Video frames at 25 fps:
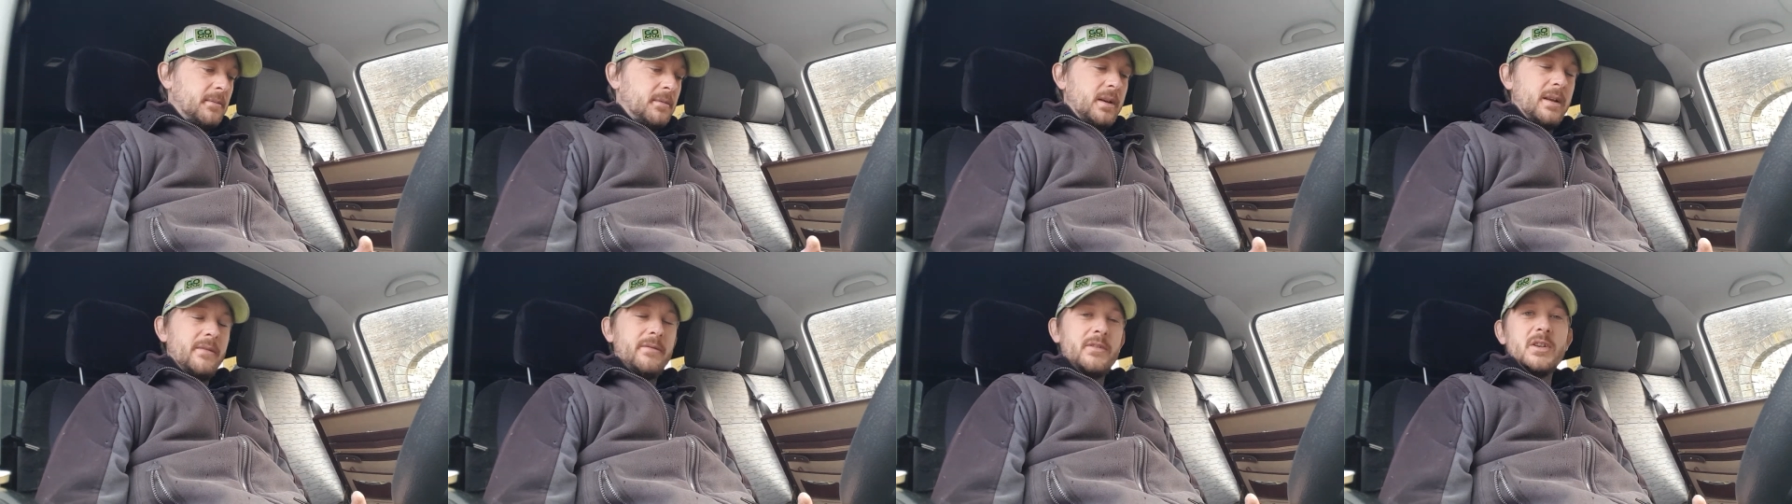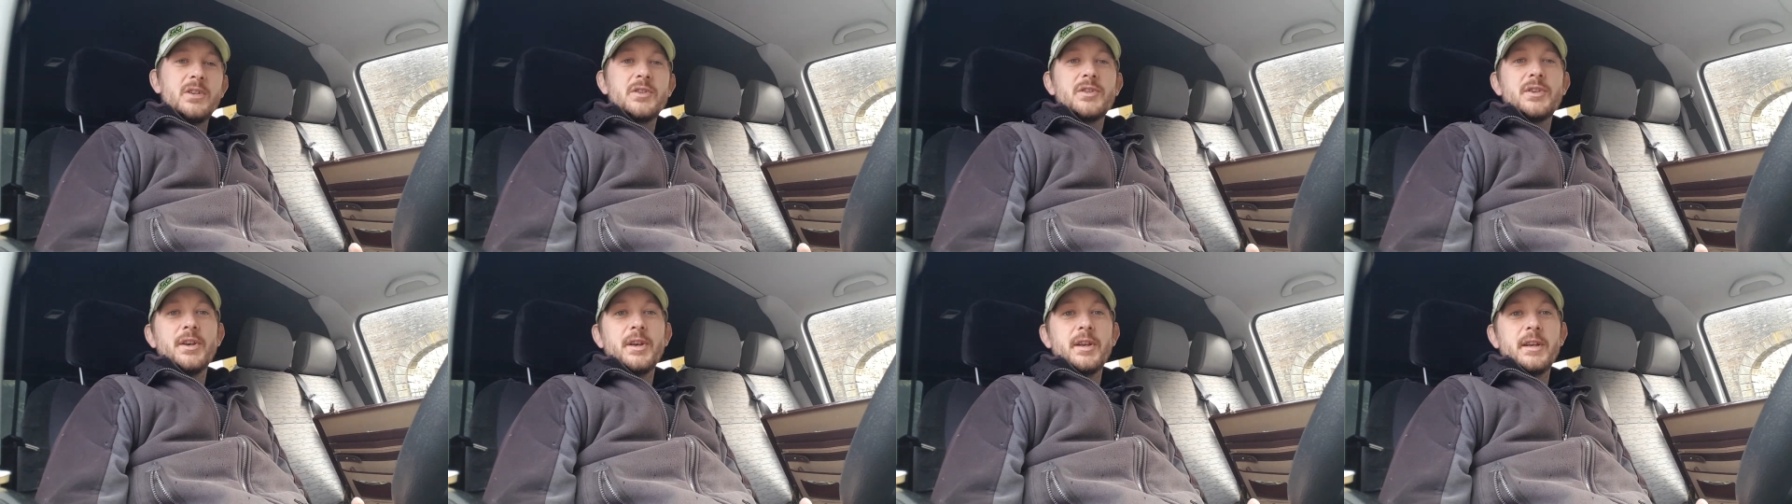
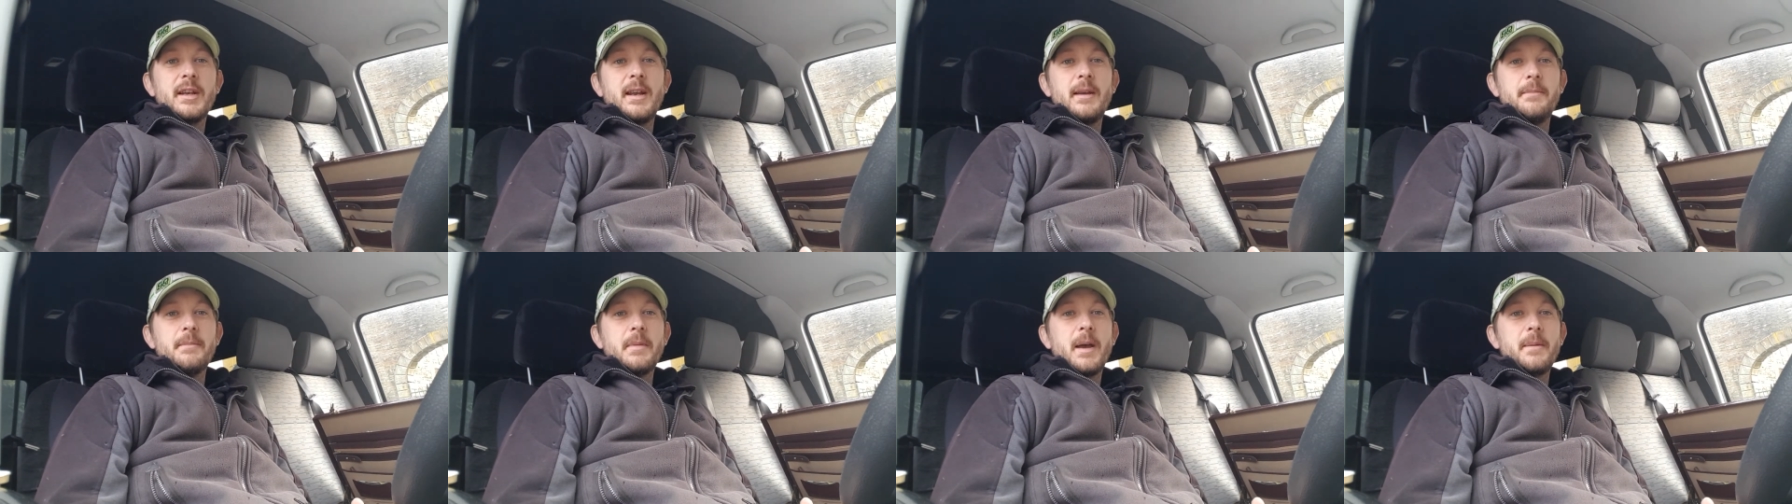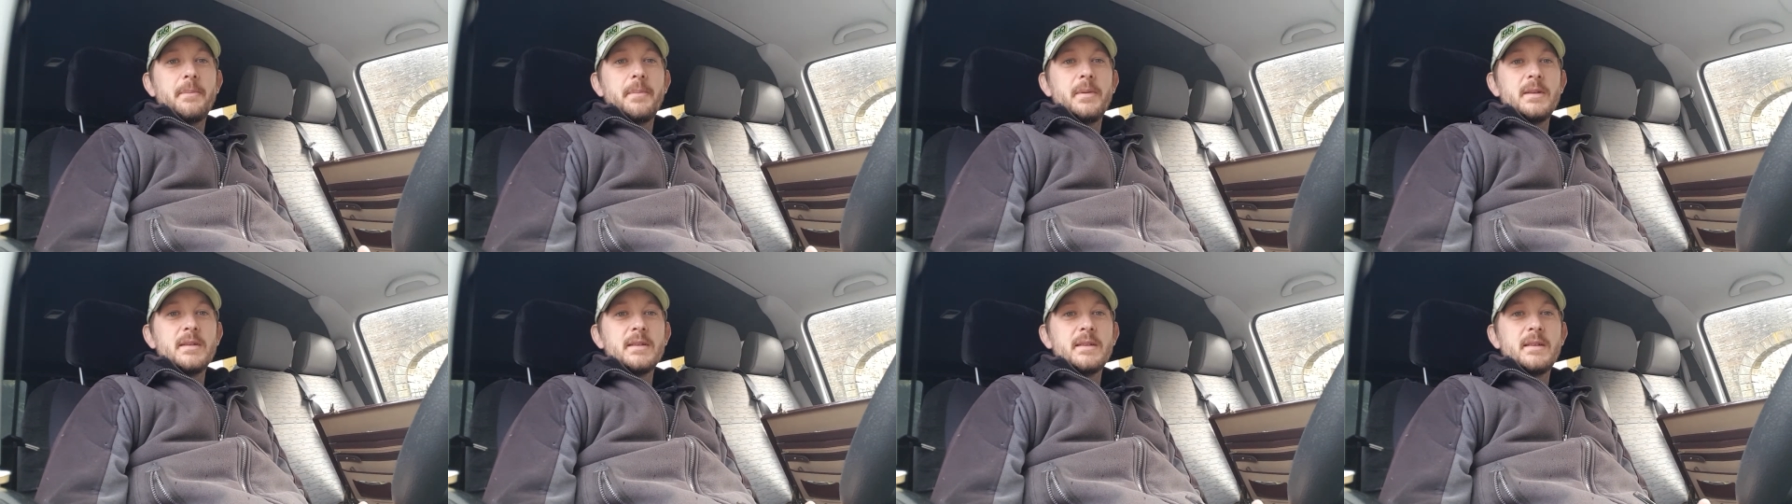your surname
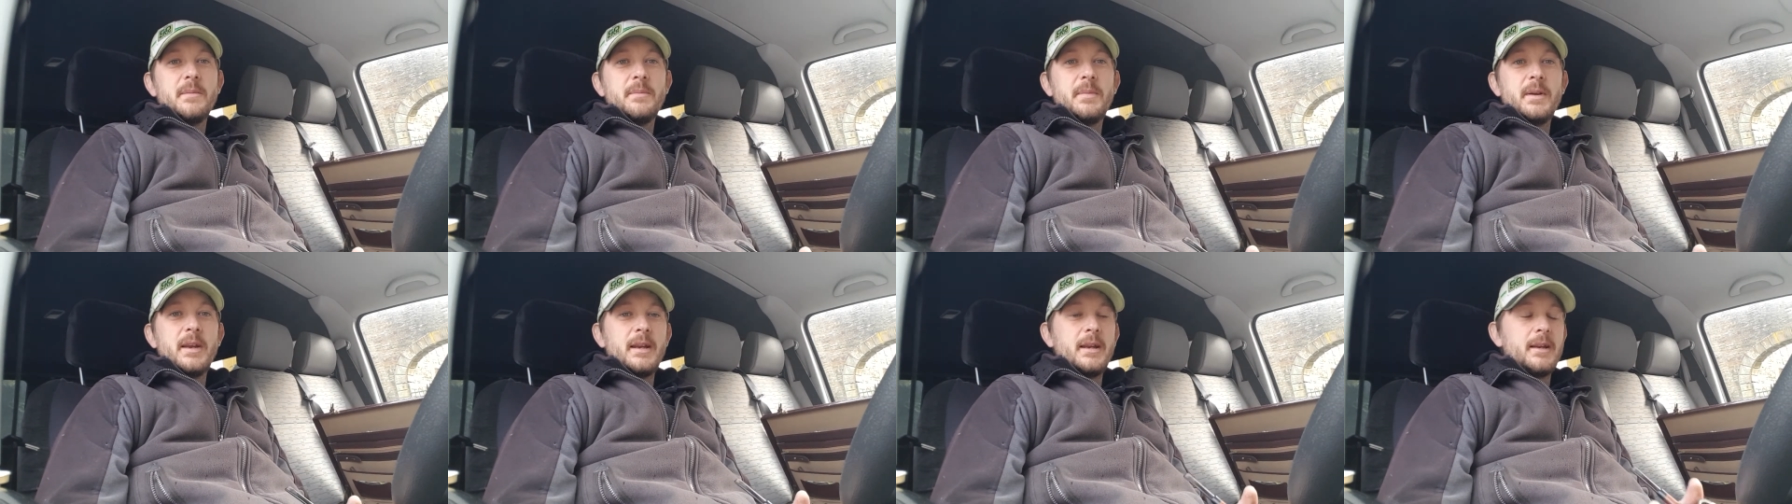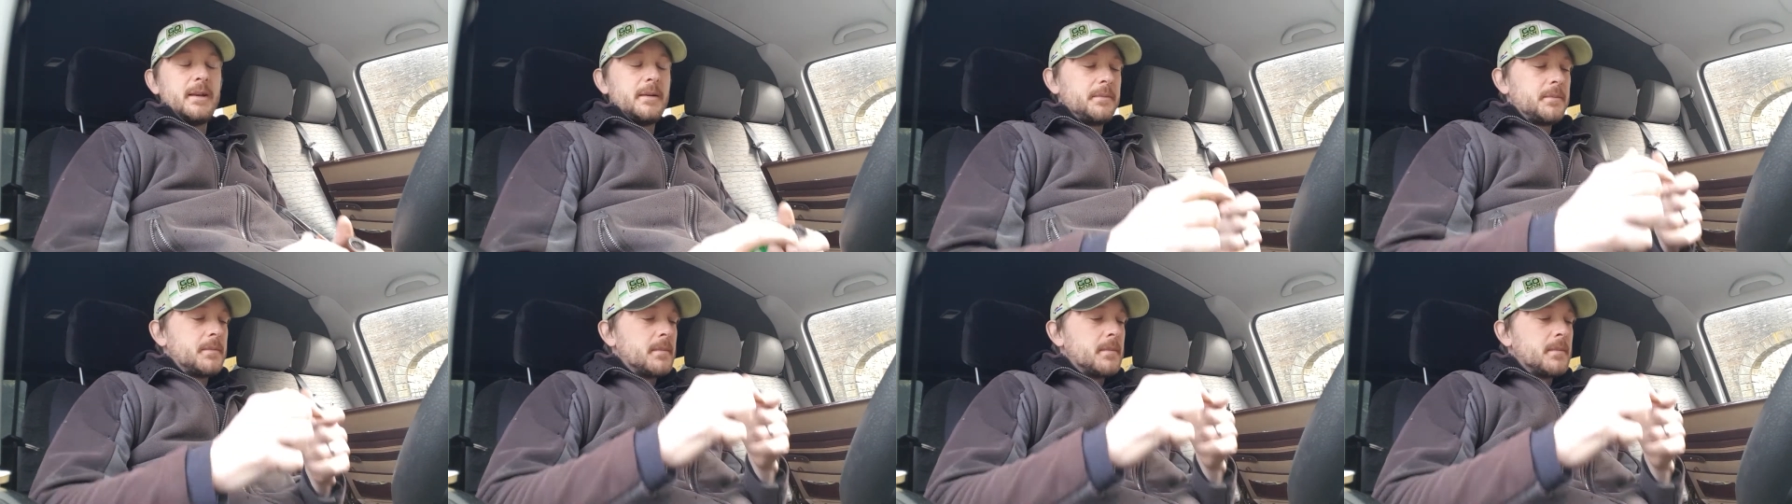happens to be.